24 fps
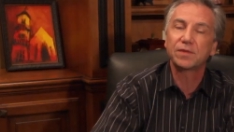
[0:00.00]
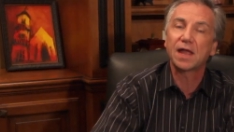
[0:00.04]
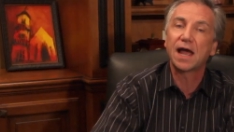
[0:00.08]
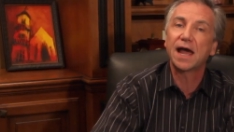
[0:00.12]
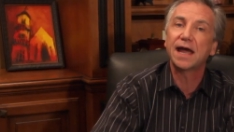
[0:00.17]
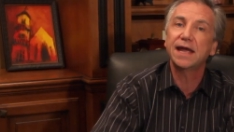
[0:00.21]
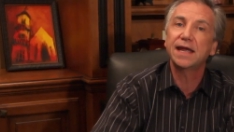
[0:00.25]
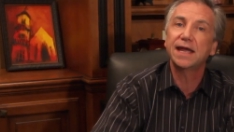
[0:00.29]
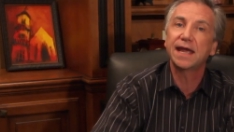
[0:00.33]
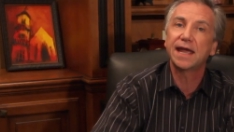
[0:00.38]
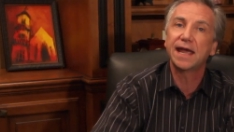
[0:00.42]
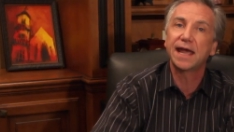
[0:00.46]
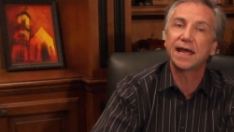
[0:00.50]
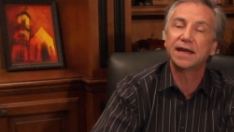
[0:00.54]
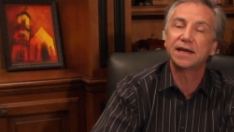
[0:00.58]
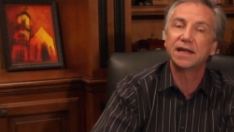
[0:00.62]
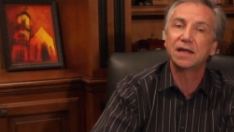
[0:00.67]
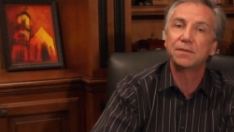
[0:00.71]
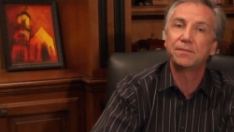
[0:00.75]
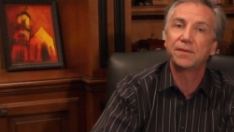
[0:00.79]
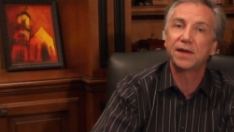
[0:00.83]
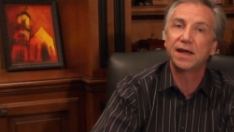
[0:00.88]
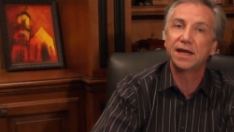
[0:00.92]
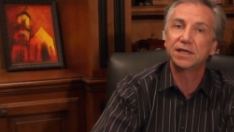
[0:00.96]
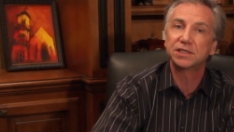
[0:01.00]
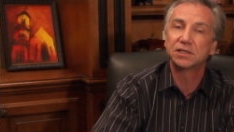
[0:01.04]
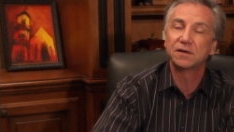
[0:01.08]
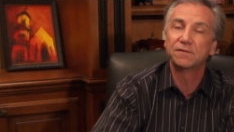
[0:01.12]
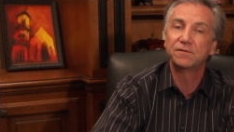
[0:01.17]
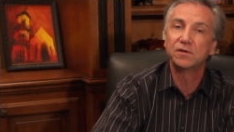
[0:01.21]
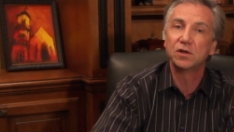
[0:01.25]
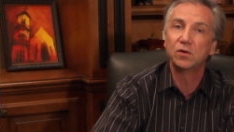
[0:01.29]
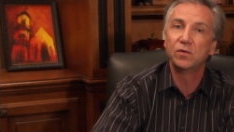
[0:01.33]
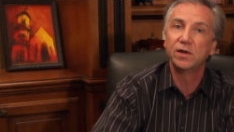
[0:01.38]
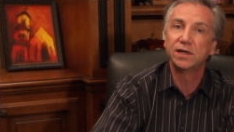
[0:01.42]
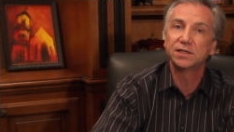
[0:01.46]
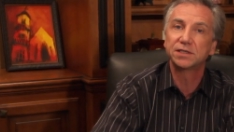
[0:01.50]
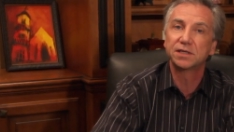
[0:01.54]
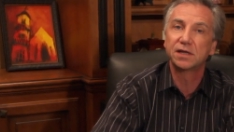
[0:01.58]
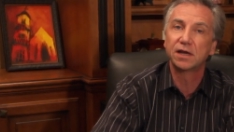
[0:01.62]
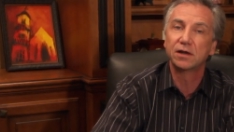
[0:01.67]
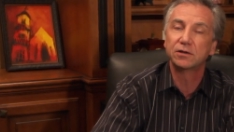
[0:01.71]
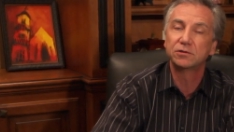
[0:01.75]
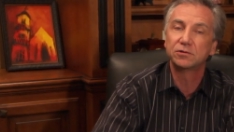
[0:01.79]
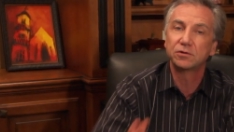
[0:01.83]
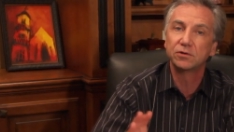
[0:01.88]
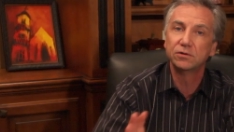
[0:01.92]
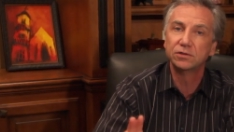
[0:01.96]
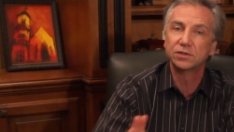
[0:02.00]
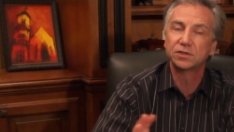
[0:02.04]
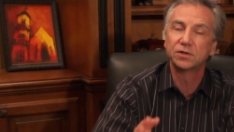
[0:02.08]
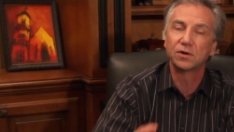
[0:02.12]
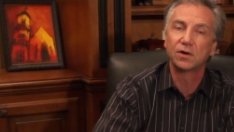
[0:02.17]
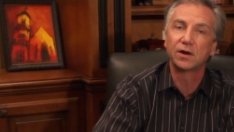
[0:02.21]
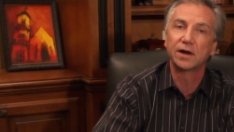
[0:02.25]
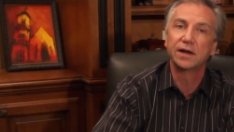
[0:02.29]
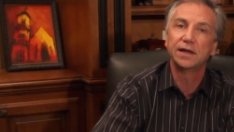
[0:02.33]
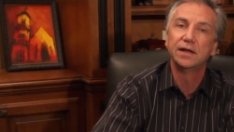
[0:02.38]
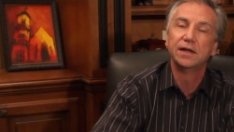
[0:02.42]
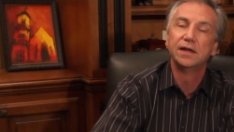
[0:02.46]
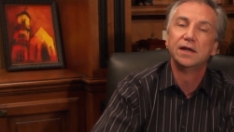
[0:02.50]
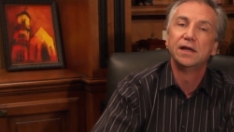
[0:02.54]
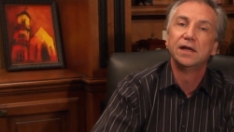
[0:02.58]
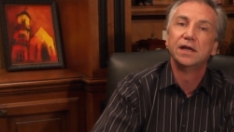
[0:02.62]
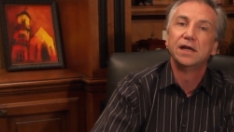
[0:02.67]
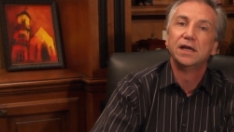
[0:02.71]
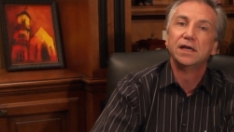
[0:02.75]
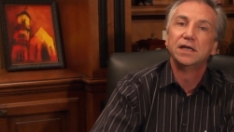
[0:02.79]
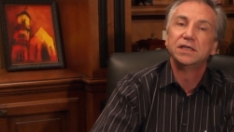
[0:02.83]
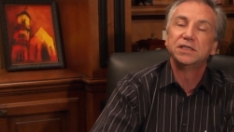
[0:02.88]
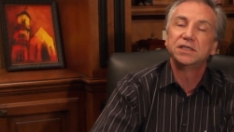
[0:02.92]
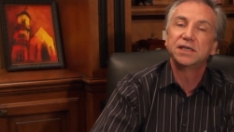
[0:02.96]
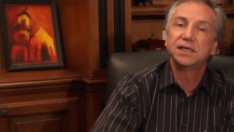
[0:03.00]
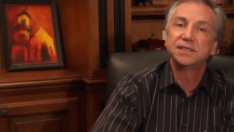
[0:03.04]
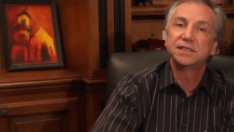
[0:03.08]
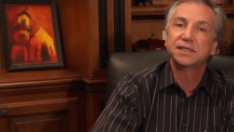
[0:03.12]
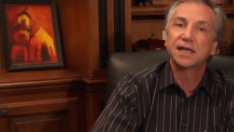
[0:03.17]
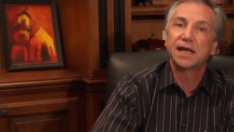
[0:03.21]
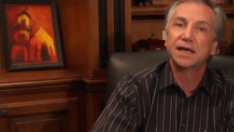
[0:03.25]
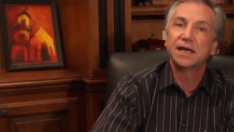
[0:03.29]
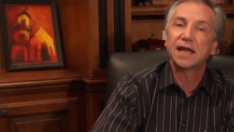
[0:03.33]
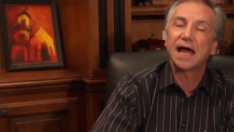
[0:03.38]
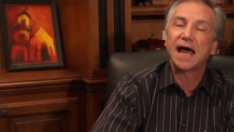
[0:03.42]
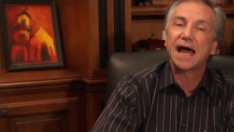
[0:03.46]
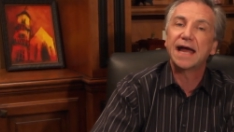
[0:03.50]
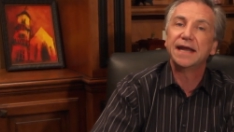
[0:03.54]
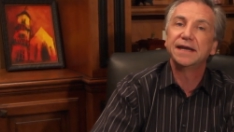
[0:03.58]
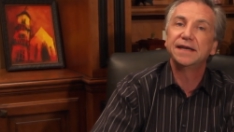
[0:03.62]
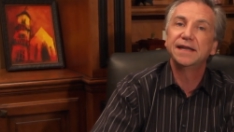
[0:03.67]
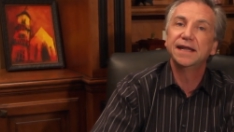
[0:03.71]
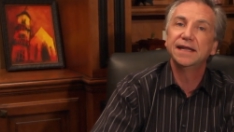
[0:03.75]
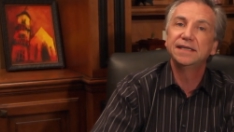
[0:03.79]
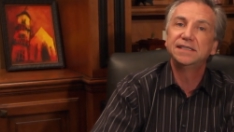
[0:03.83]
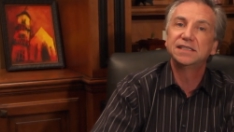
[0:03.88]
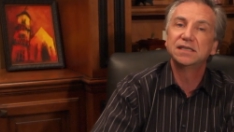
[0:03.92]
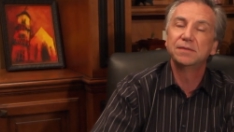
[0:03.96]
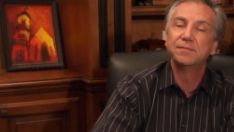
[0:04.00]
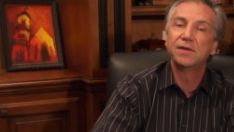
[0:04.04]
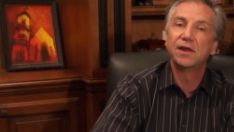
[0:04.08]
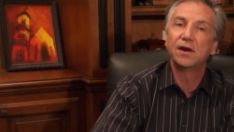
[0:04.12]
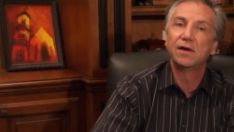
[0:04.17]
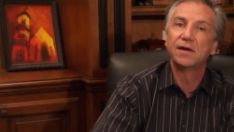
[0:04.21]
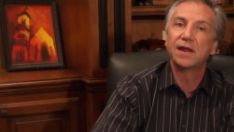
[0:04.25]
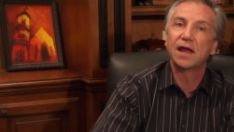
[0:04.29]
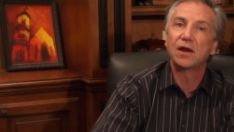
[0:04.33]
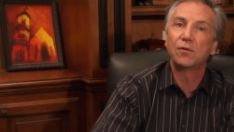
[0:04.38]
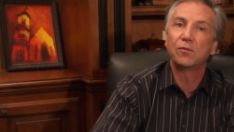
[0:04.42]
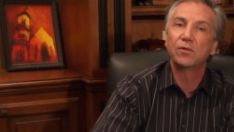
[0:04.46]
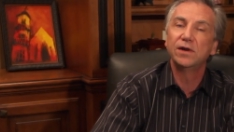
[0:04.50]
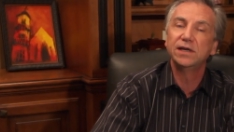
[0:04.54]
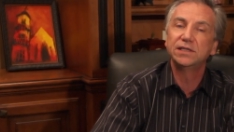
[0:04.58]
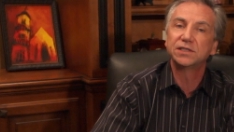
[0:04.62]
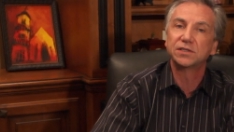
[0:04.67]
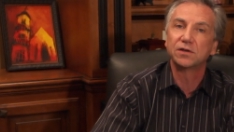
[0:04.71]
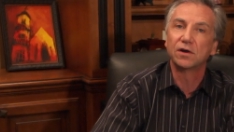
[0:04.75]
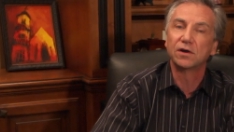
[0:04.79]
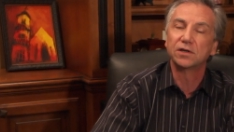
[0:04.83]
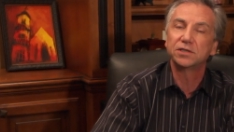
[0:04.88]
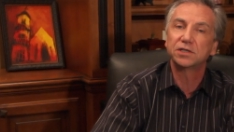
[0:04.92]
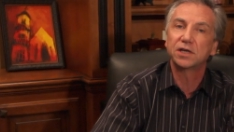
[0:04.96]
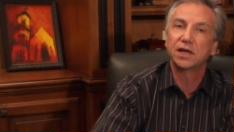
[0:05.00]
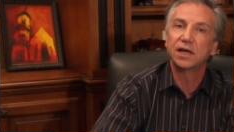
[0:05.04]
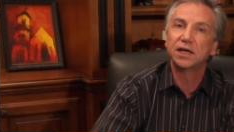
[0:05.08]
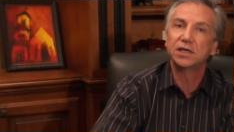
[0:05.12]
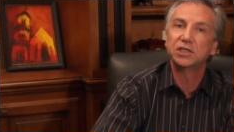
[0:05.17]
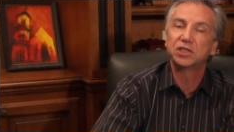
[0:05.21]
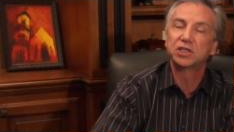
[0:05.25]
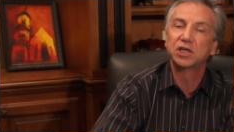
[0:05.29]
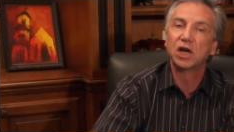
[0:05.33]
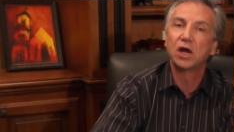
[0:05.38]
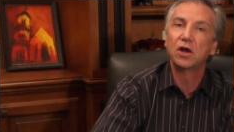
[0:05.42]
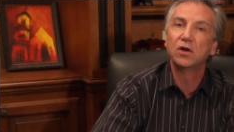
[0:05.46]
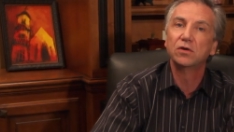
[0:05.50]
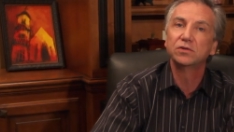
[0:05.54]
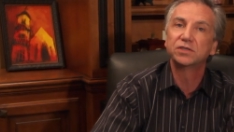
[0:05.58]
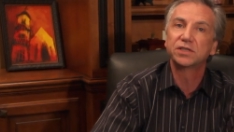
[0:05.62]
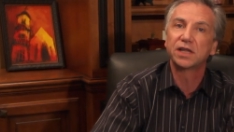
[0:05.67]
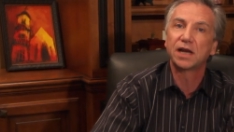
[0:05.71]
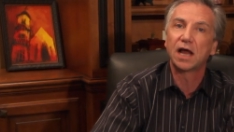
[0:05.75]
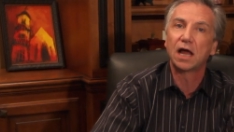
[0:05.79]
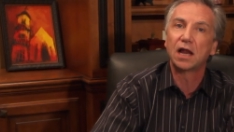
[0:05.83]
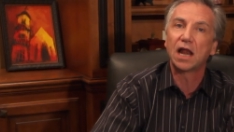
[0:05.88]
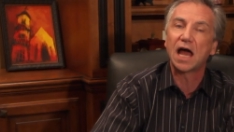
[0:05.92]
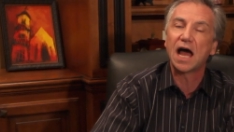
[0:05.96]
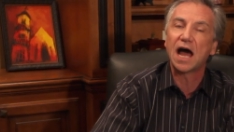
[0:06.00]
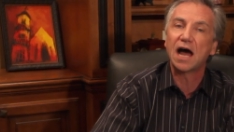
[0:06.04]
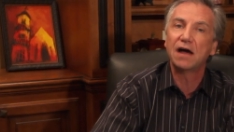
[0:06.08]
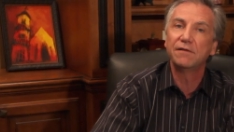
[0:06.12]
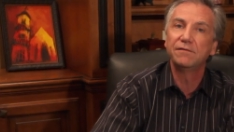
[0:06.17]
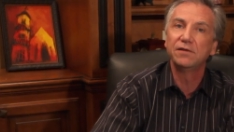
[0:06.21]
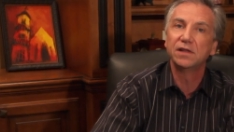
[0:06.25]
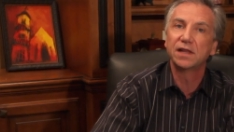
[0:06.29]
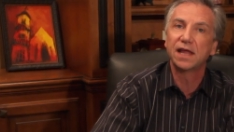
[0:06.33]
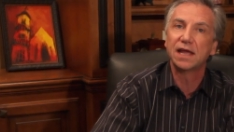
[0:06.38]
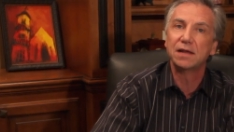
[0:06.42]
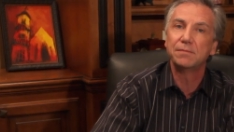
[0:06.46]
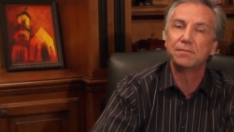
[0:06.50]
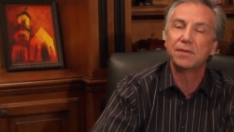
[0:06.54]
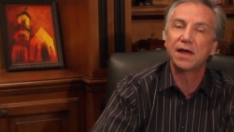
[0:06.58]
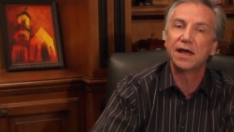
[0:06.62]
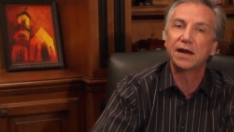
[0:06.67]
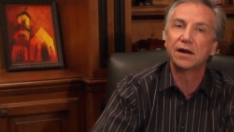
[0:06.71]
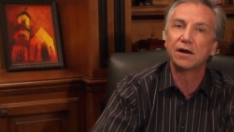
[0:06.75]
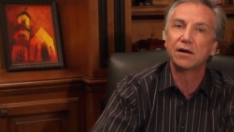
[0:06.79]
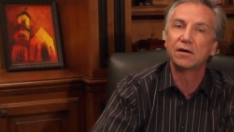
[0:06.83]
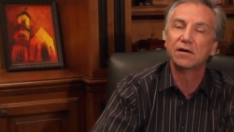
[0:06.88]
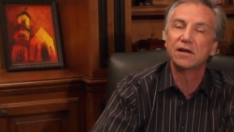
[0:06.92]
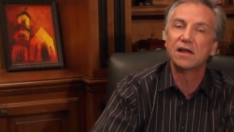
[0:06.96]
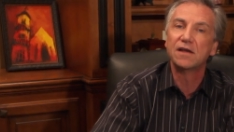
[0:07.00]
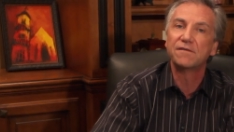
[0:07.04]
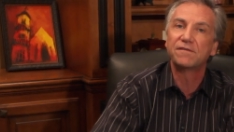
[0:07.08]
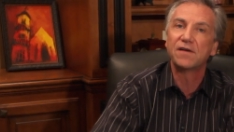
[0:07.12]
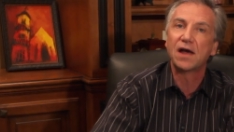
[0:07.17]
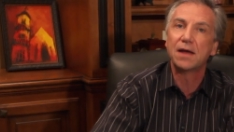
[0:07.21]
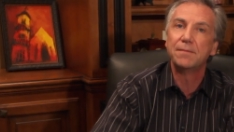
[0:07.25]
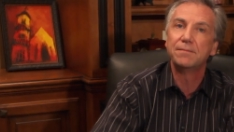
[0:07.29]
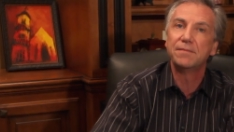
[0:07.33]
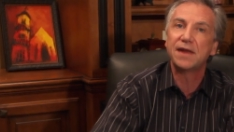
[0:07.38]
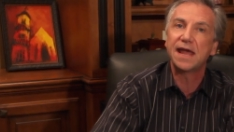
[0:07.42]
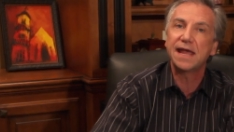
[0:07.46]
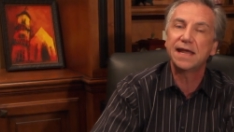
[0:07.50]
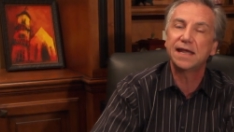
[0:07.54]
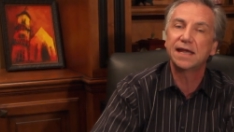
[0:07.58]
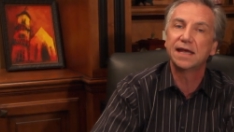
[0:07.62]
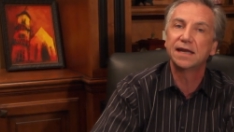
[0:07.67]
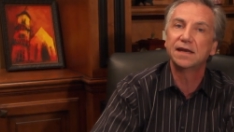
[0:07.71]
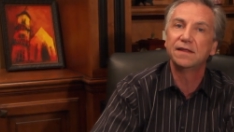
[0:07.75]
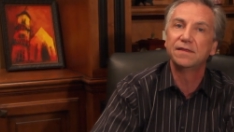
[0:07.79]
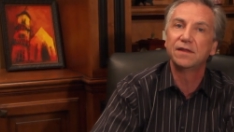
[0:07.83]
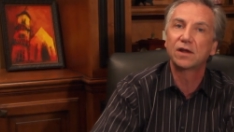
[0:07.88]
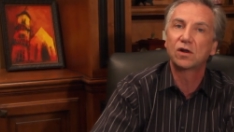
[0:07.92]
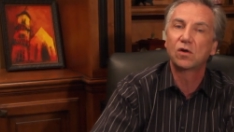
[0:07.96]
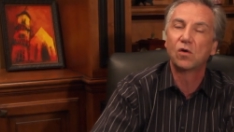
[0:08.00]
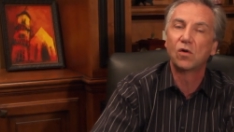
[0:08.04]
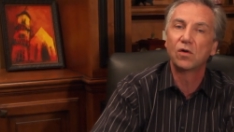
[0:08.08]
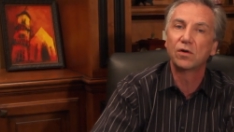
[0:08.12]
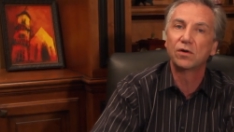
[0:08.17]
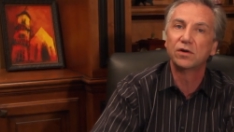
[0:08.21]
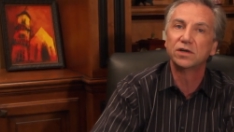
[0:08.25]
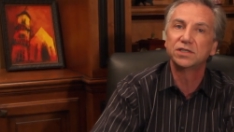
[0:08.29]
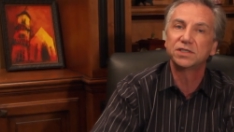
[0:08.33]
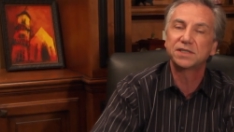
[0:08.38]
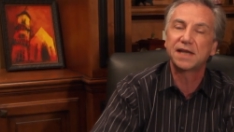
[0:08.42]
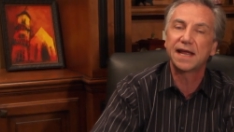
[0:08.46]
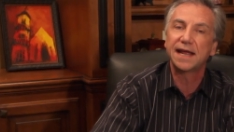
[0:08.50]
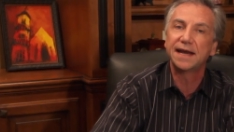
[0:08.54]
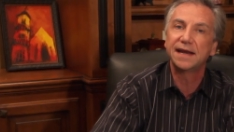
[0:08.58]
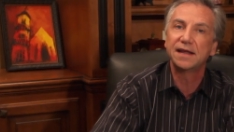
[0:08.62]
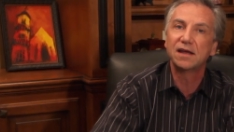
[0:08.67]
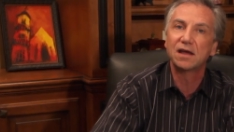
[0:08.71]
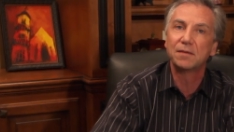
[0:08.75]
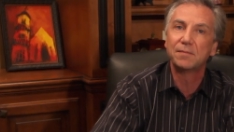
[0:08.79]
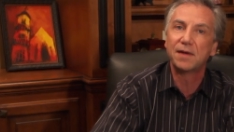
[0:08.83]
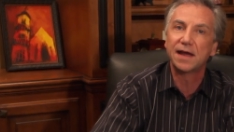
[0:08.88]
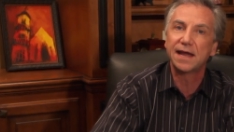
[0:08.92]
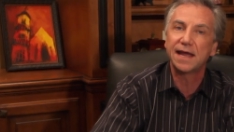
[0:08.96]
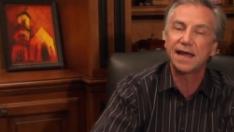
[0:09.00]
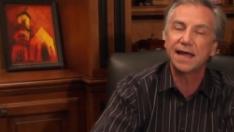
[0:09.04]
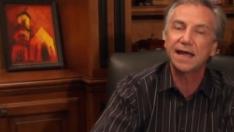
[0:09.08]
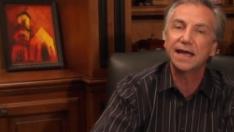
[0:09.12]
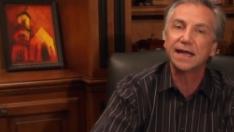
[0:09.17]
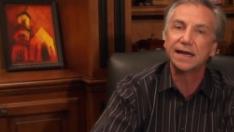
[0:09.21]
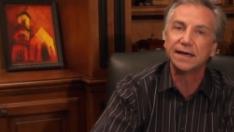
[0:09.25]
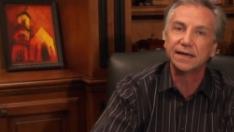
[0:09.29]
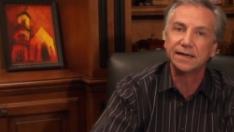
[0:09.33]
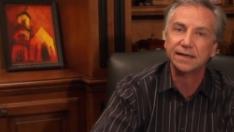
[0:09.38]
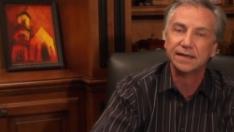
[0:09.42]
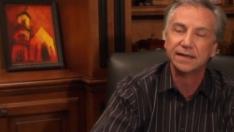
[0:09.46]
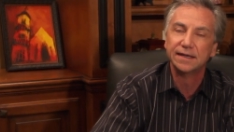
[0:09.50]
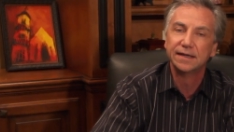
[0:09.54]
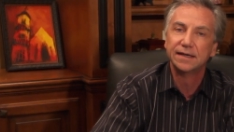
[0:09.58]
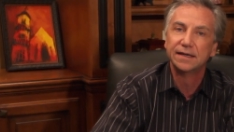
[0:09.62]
I had a patient a few weeks ago, true story, she said, I did some internet research. It shows that I'll ovulate better if I'm naked in the corner standing on my head.